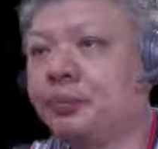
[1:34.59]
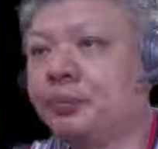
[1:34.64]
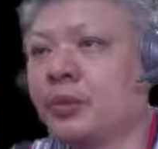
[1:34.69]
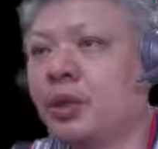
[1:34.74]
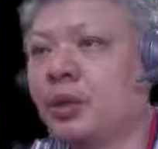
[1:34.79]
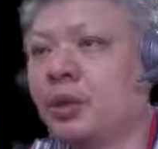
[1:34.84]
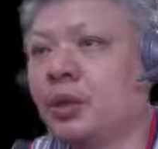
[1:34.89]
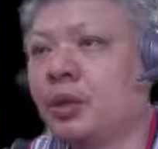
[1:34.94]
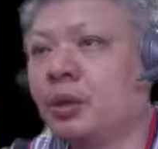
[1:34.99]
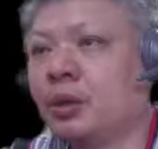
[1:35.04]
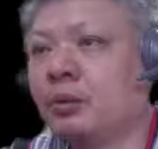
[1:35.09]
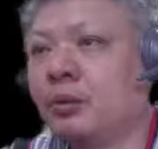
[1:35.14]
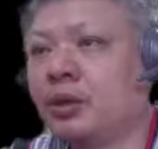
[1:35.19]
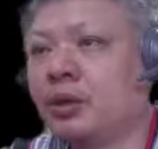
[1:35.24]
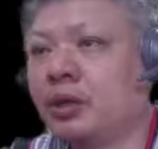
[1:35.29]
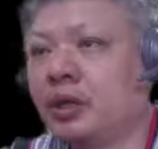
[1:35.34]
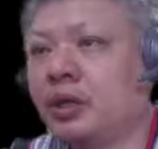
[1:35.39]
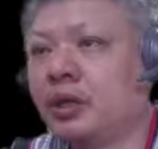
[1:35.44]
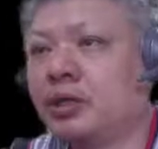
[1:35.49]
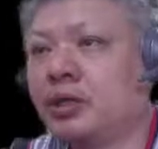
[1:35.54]
With
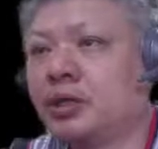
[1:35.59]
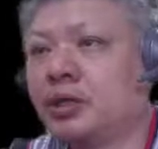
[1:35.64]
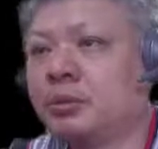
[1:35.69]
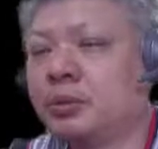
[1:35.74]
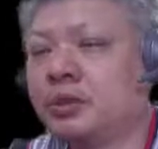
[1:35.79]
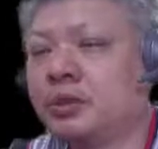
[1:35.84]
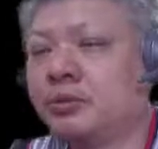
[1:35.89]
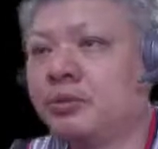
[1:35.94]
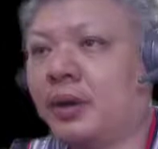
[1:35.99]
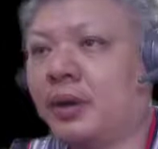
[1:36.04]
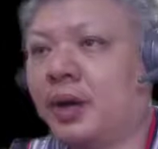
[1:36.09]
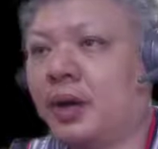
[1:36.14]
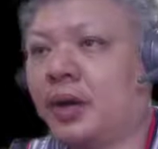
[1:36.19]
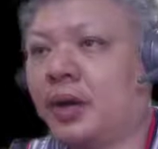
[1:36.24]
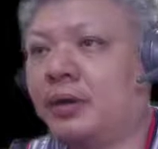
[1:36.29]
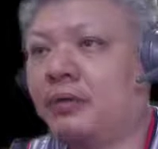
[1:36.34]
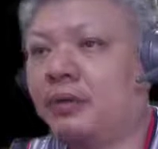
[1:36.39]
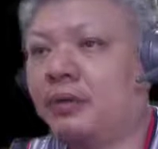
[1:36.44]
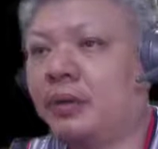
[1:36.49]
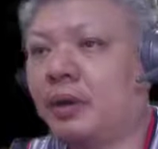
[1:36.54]
a6 plus 5,
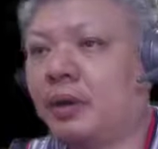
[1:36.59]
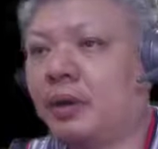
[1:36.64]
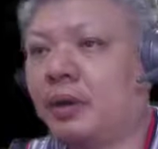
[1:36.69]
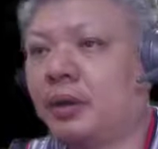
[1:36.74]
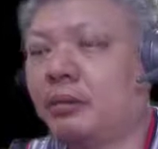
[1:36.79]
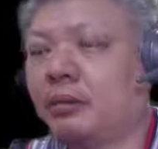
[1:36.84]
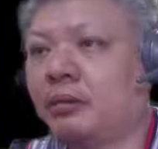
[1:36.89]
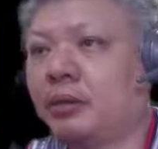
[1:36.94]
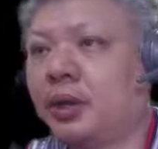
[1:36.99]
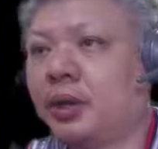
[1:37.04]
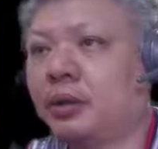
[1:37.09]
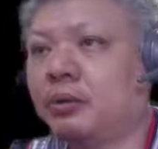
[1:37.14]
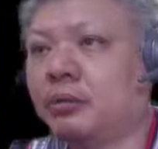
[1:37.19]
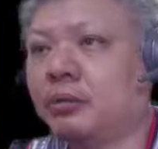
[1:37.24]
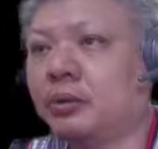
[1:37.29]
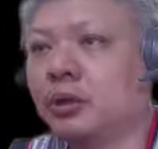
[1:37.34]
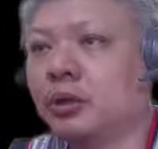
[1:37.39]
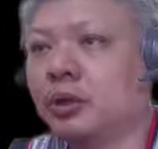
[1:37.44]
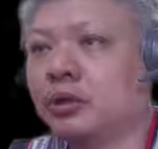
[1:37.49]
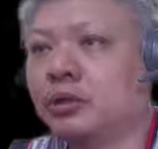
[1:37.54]
red would
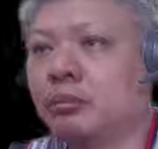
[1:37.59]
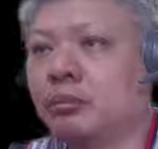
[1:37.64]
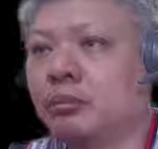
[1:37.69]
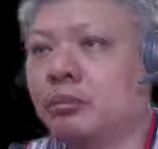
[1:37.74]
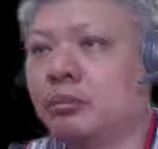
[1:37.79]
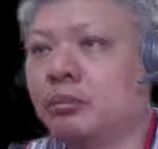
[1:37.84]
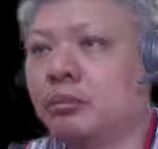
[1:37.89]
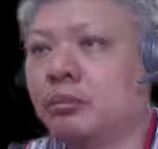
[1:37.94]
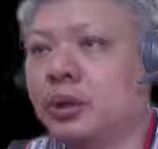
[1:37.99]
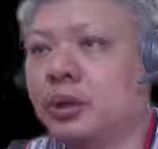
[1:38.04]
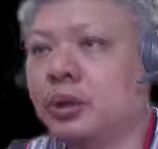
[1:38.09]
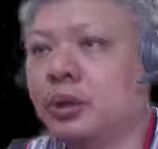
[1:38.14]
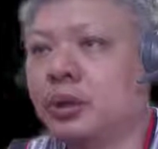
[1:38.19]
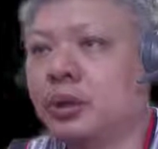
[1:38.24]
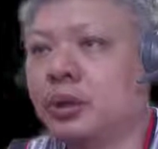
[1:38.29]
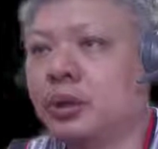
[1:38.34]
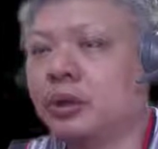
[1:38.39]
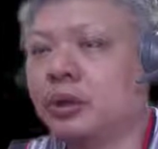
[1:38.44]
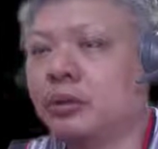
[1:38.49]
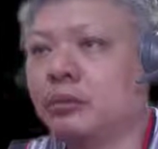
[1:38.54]
adopt a
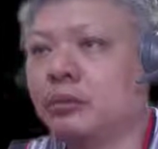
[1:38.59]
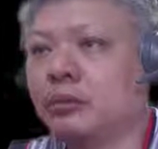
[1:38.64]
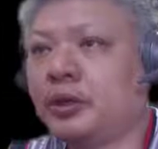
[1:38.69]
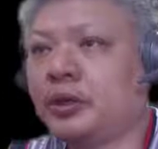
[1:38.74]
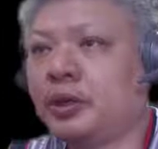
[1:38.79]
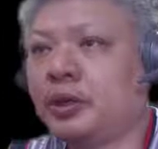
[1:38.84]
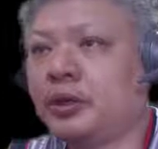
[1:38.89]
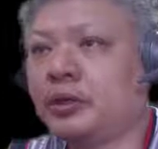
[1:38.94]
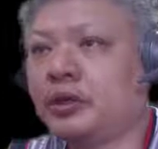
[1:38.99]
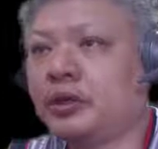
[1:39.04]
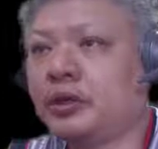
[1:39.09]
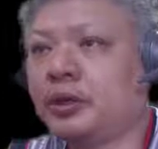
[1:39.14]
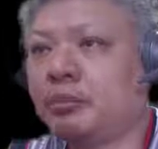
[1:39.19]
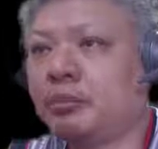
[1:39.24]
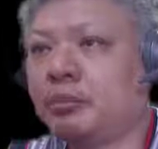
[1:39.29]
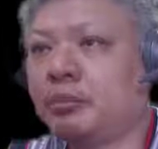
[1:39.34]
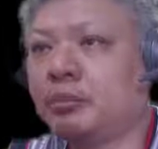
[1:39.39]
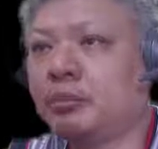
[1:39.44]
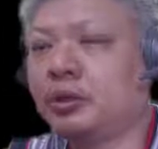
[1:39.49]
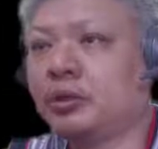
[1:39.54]
wait-and-see
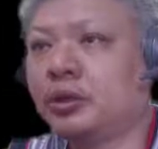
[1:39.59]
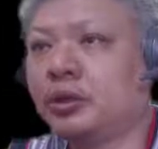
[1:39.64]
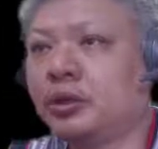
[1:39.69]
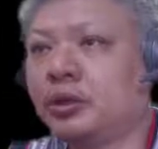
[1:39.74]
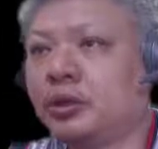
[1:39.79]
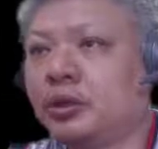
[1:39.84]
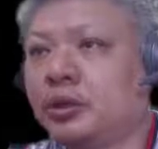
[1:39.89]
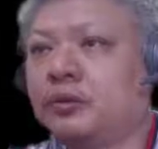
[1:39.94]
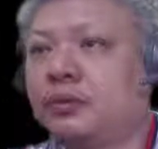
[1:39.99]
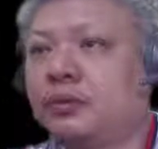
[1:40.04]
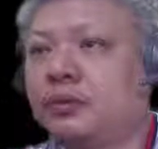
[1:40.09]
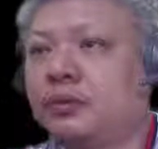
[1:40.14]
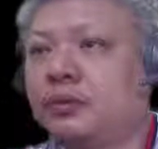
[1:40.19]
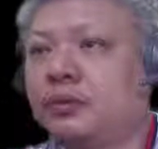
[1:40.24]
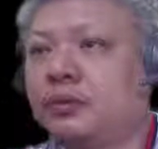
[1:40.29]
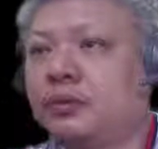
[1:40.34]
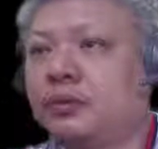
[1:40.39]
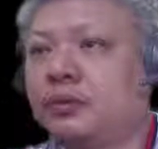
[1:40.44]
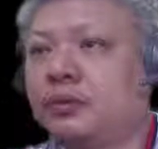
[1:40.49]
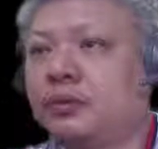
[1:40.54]
approach. This would
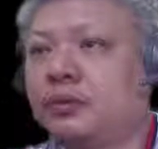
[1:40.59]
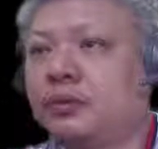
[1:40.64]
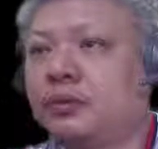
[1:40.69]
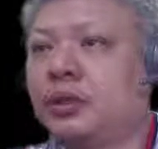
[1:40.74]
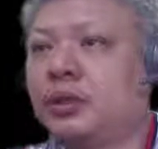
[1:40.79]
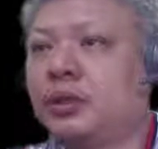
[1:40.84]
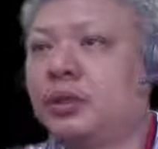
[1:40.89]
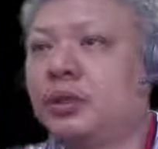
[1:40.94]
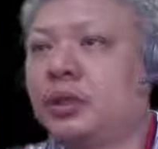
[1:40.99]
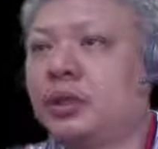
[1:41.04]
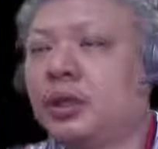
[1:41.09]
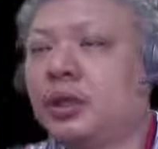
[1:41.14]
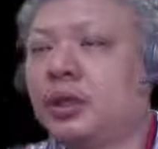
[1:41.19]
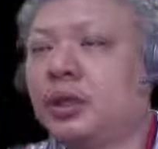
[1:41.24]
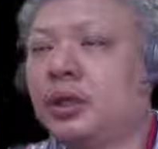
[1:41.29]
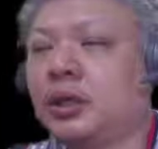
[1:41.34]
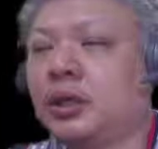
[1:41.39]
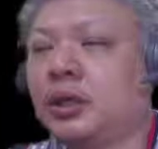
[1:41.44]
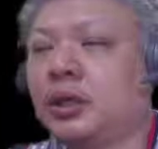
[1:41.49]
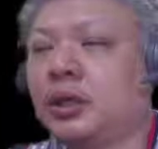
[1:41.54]
follow the
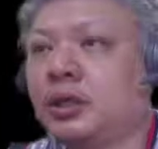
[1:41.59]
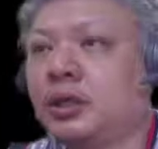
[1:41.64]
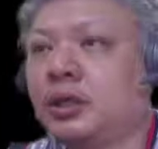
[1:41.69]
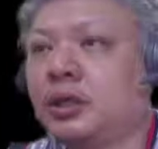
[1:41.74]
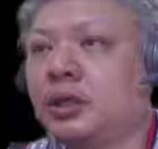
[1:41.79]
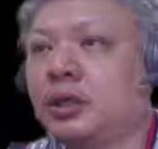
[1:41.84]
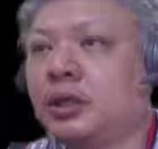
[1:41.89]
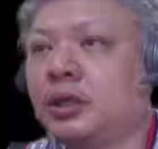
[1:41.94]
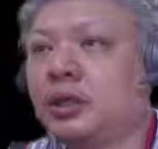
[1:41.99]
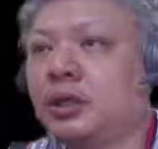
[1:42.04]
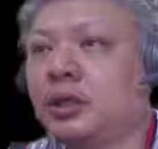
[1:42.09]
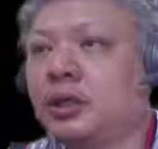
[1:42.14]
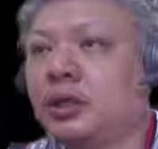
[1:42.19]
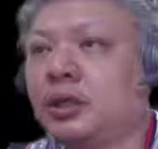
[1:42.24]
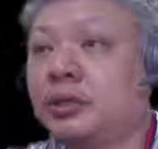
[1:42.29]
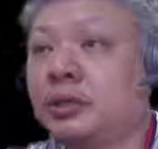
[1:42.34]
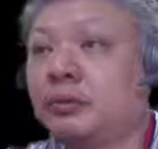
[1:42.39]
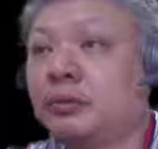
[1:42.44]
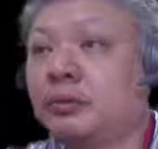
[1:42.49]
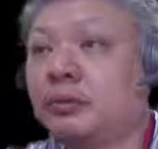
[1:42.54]
military wisdom of
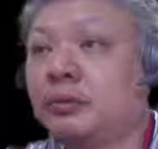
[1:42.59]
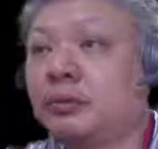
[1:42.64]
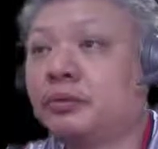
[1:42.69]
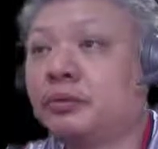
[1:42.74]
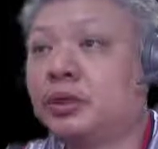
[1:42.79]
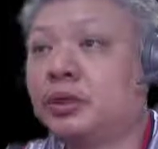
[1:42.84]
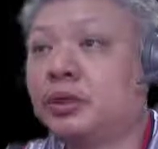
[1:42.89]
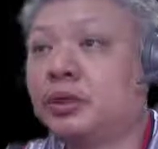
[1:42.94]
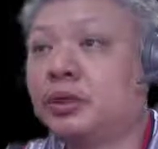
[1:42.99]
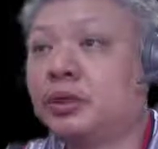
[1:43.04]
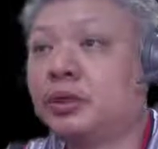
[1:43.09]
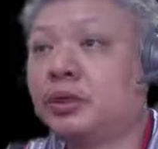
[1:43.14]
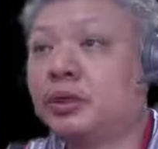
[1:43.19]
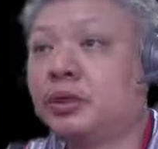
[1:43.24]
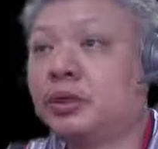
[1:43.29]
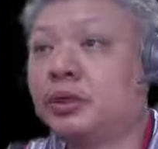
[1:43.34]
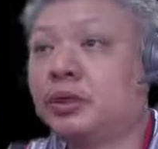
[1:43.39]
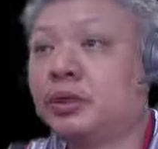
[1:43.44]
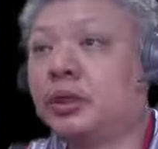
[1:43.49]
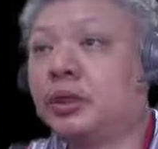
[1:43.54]
Sun Tzu
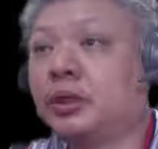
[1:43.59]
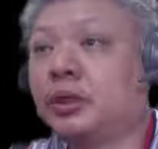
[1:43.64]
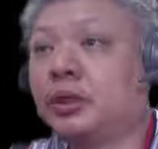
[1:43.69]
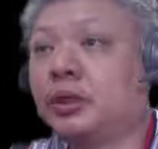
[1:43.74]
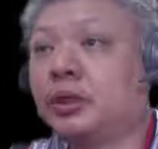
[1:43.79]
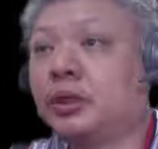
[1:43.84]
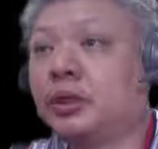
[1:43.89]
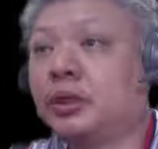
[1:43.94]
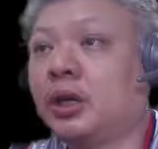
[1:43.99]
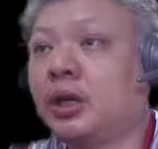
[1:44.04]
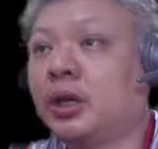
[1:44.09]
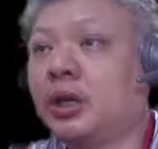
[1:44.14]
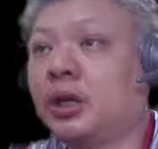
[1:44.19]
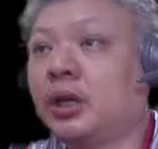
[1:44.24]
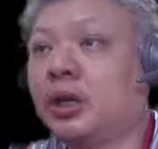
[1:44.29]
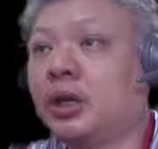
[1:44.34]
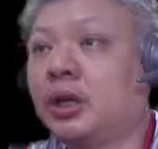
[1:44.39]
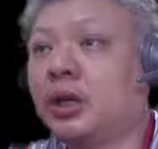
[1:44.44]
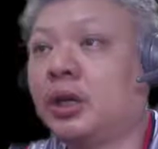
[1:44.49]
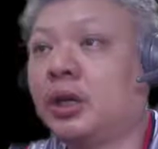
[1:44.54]
in Sun Tzu's Art
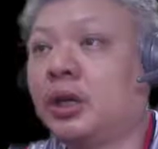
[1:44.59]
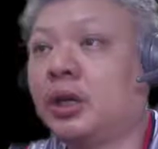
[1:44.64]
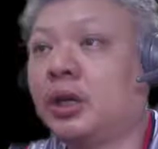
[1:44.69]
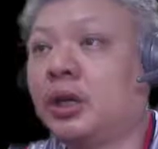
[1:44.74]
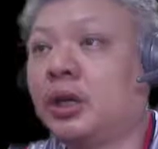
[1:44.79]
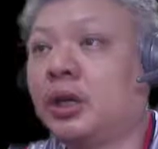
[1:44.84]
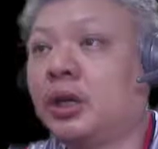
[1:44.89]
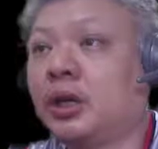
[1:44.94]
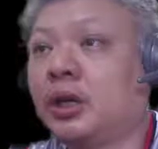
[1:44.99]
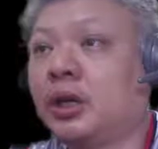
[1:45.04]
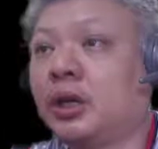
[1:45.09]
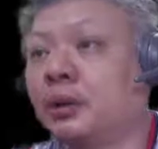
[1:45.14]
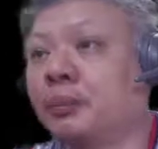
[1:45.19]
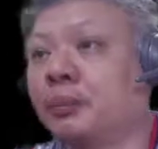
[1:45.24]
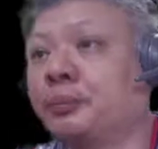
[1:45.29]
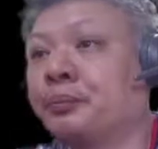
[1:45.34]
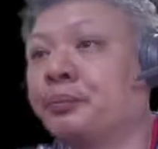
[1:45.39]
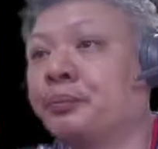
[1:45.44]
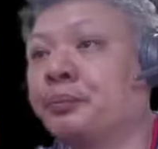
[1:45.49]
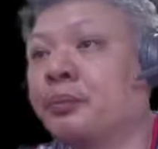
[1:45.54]
of War,
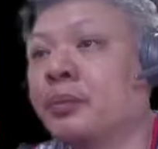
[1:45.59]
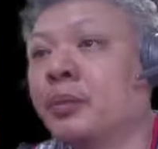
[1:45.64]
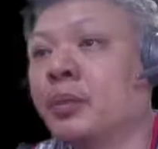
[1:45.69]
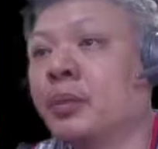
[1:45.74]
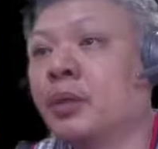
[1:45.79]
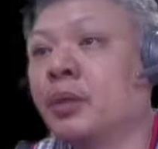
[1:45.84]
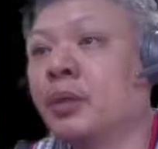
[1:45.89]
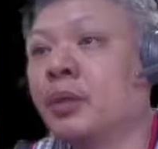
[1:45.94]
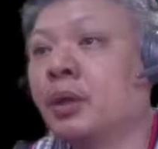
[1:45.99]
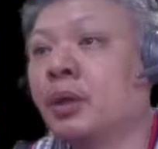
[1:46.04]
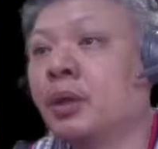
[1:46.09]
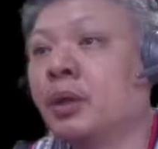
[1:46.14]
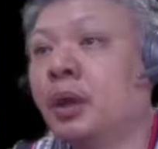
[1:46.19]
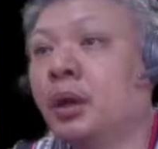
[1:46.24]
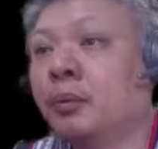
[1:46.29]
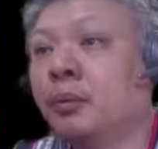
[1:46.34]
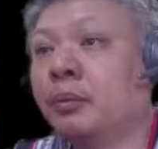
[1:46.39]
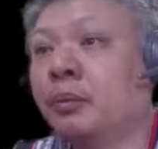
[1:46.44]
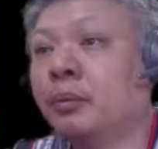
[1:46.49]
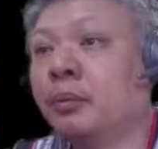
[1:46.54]

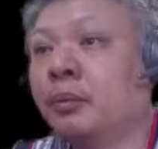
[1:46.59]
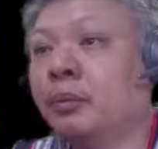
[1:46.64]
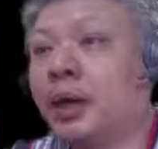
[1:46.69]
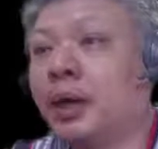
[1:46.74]
whereby